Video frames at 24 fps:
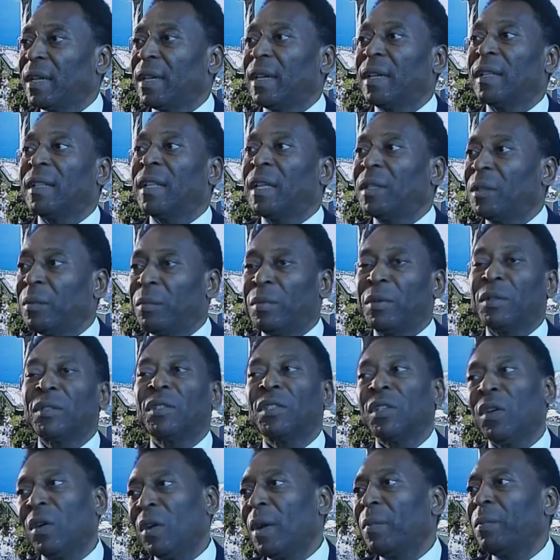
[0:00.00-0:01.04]
And then
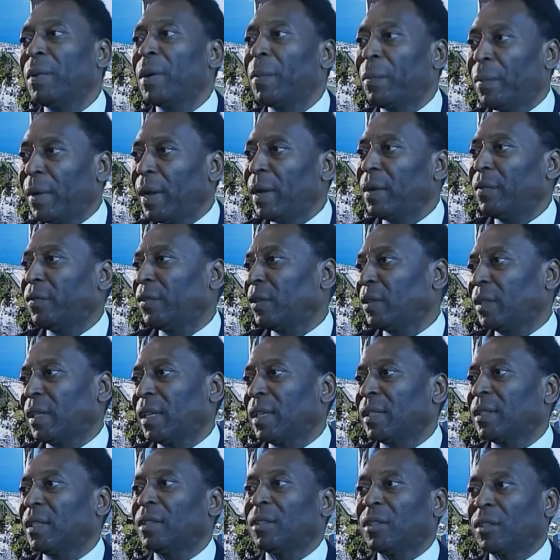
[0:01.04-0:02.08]
Brazil are prepared for
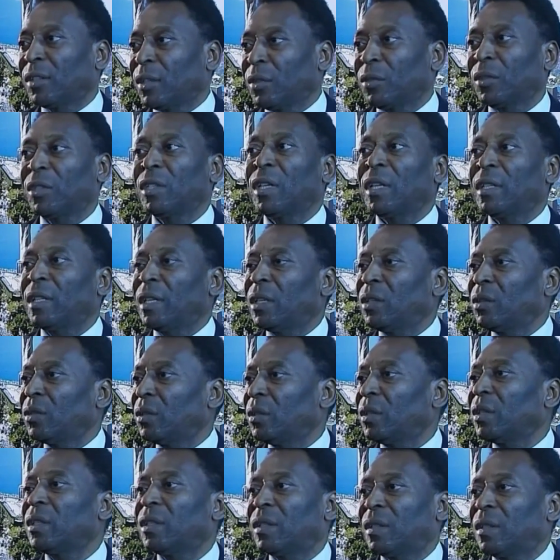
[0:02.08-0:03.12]
that. And Rio de Janeiro
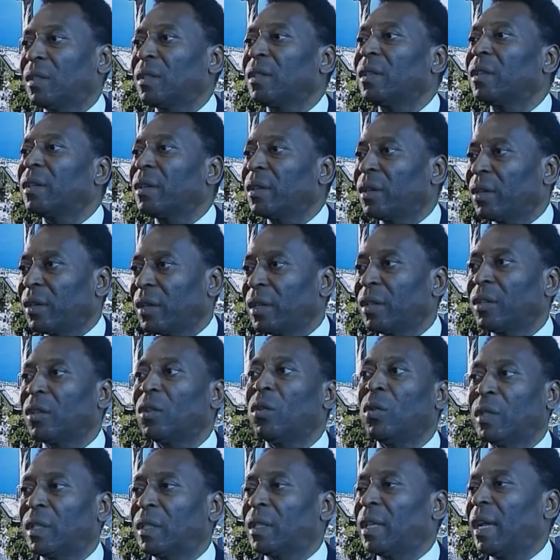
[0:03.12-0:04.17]
is in
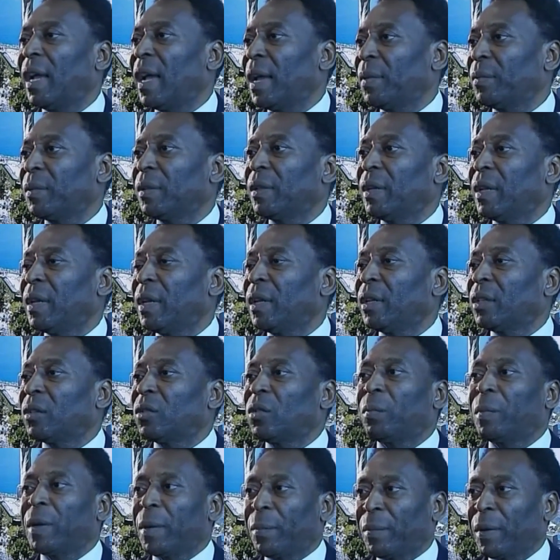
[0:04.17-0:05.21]
good time to
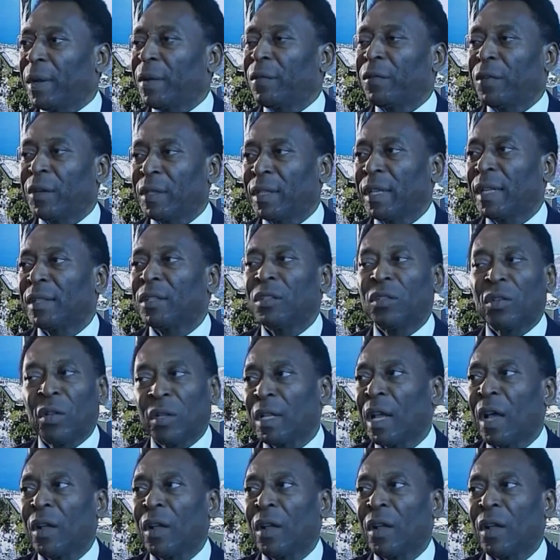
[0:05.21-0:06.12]
prepare for that, no okay.